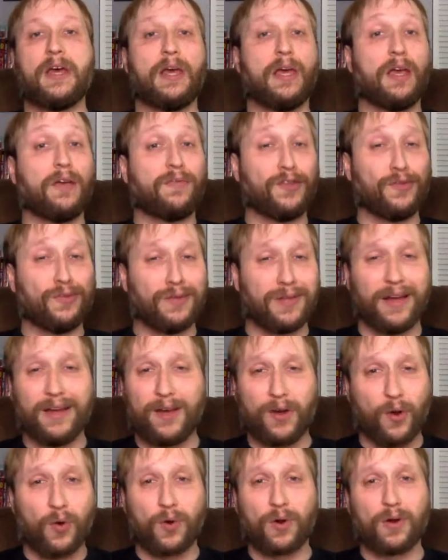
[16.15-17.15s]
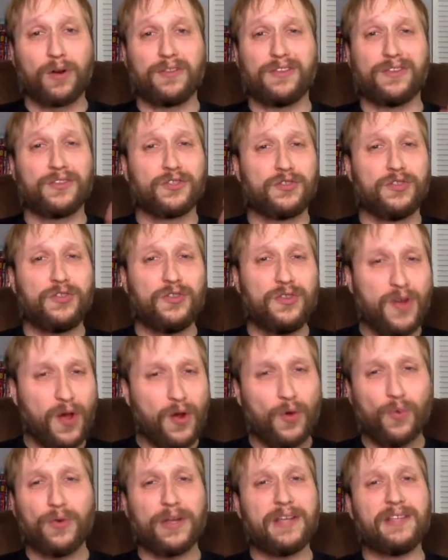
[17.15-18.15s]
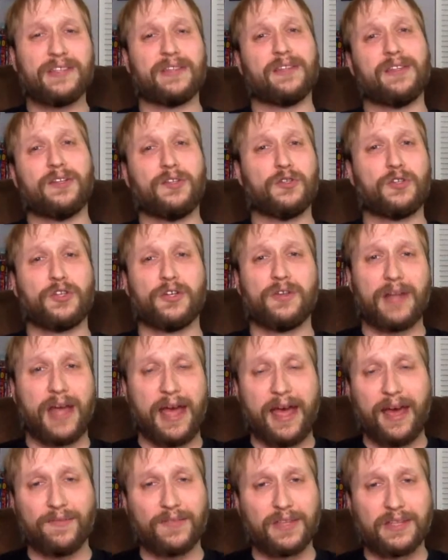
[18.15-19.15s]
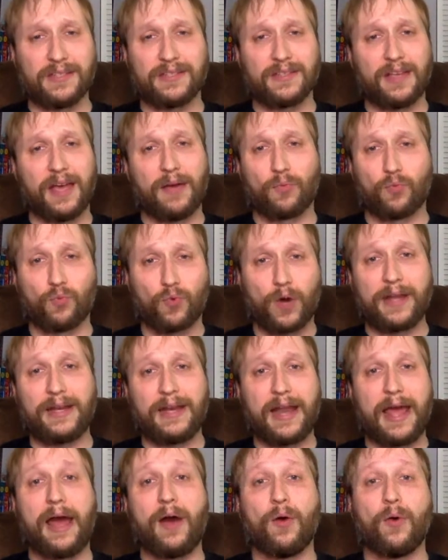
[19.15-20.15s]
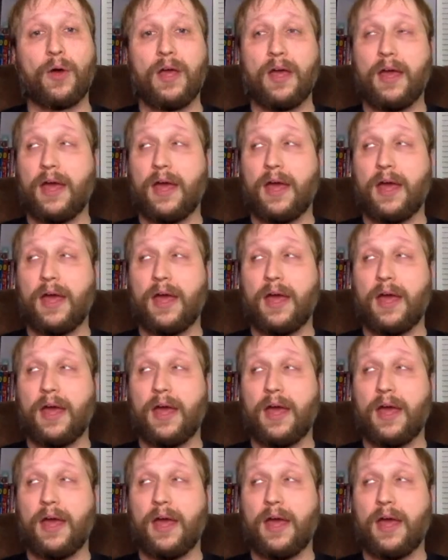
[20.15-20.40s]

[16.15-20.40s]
If you like horror, there's no reason that you shouldn't have this right now.